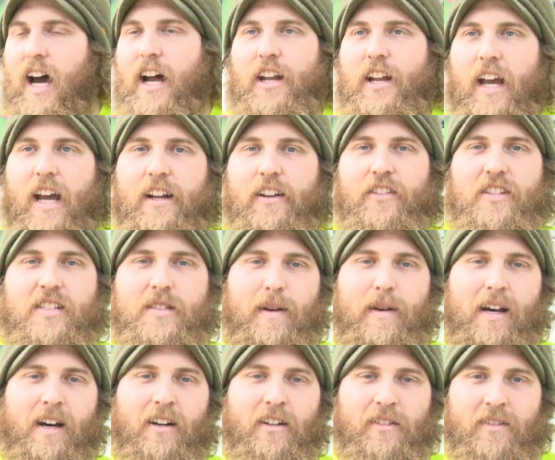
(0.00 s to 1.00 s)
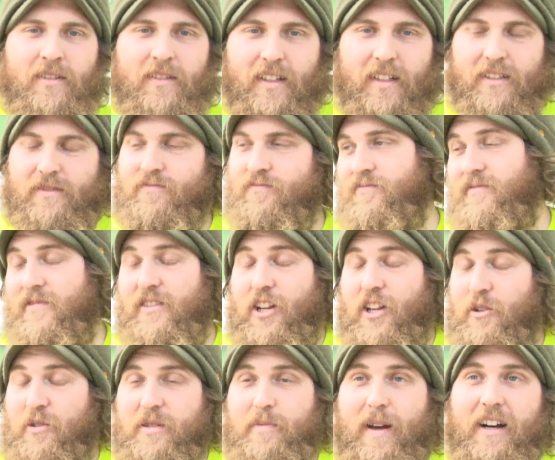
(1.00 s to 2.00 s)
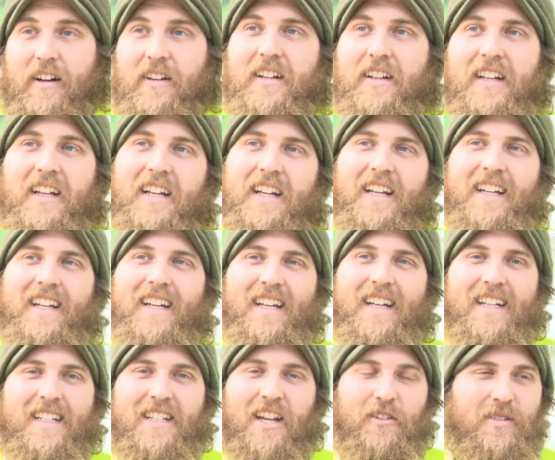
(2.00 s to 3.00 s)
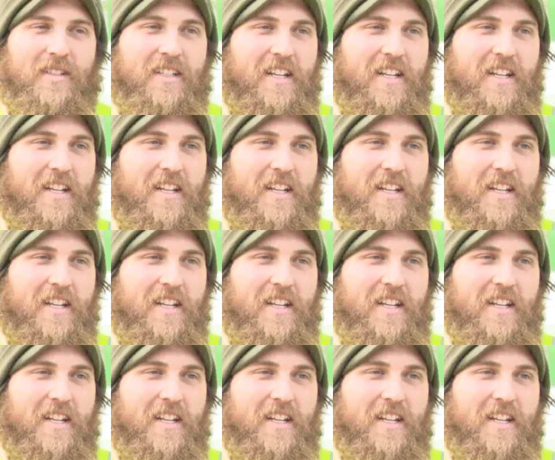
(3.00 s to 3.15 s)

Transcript: how do you handle the smell? Don't smell. Don't